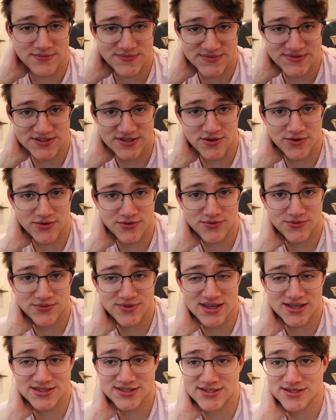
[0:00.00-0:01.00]
so
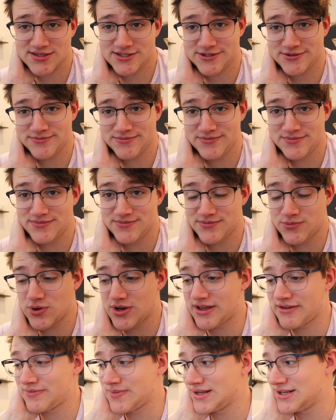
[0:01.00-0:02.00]
that's what
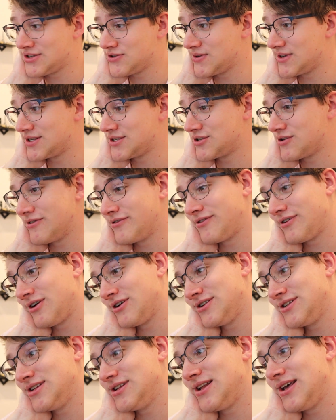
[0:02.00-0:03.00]
I've been doing so far
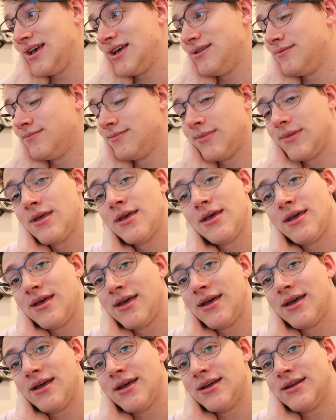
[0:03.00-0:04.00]
today.
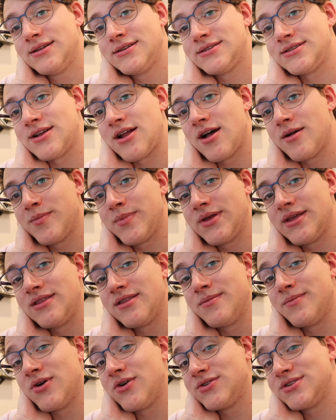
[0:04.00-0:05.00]
It's not been
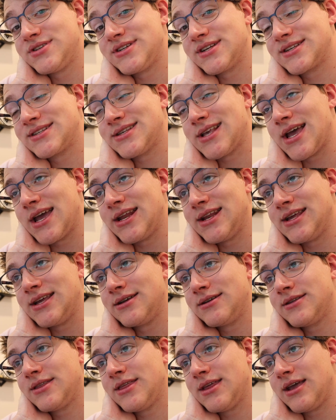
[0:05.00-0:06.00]
the most
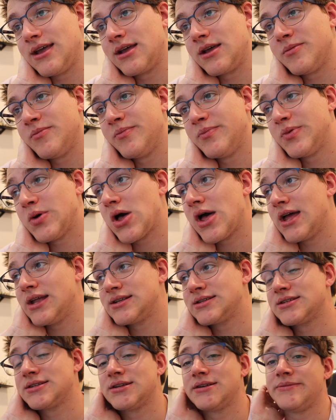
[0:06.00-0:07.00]
exciting thing,
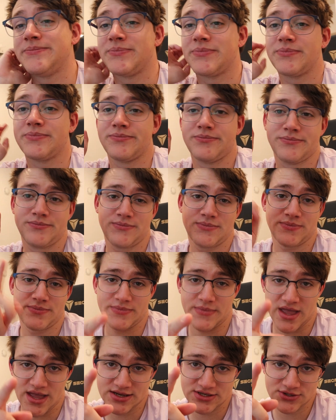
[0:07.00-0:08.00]
but
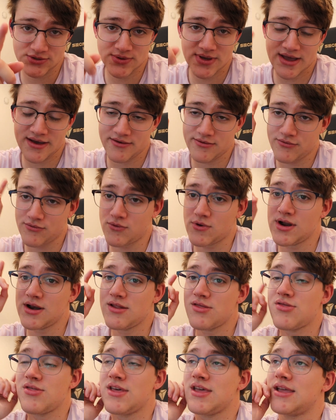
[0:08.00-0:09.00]
I do have one
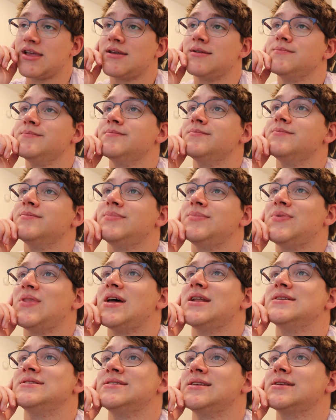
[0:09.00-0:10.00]
thing
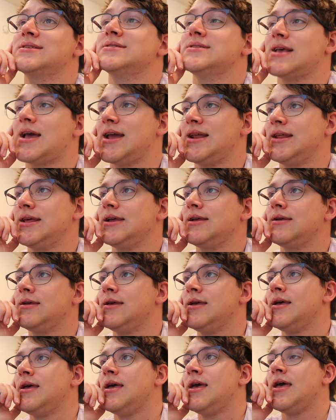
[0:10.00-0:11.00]
that is exciting.
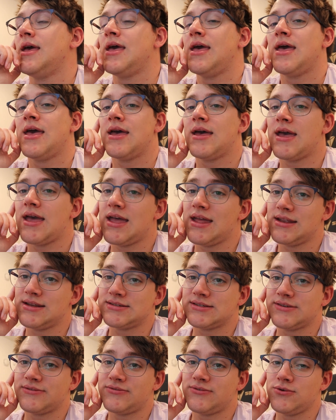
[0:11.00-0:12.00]
And
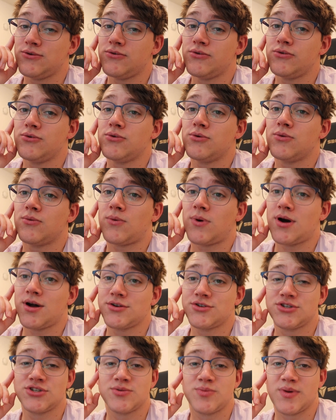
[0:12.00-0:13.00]
if you
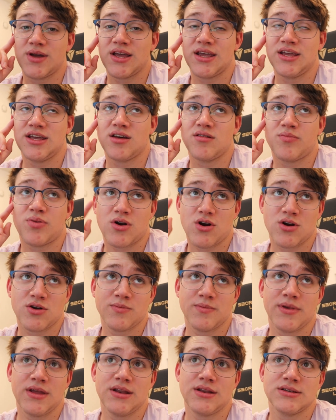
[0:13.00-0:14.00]
watched my
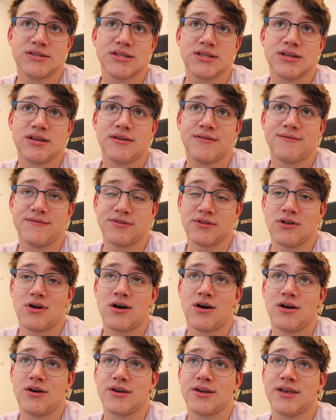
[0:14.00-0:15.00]
apartment
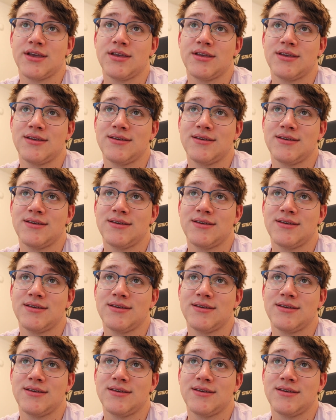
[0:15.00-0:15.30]
vlog